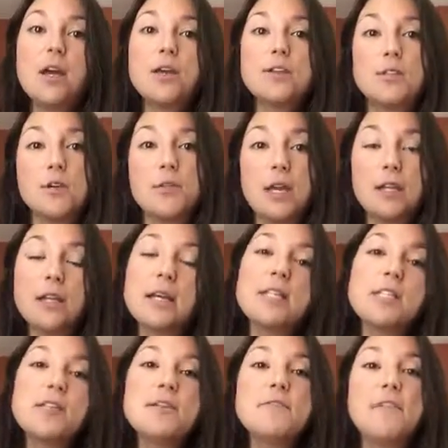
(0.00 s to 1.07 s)
So they
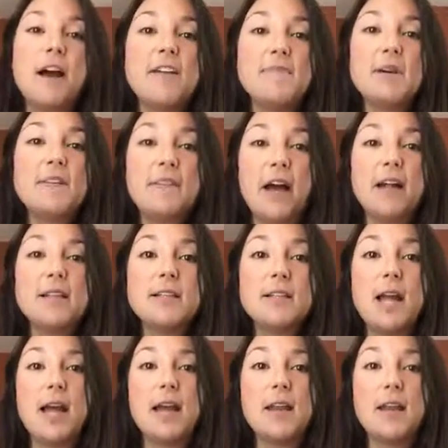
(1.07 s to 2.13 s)
list their 5 big
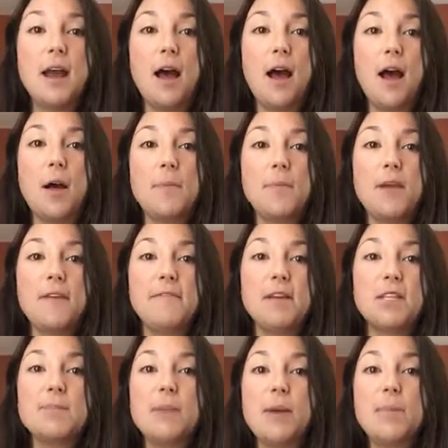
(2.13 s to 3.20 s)
events. And if it's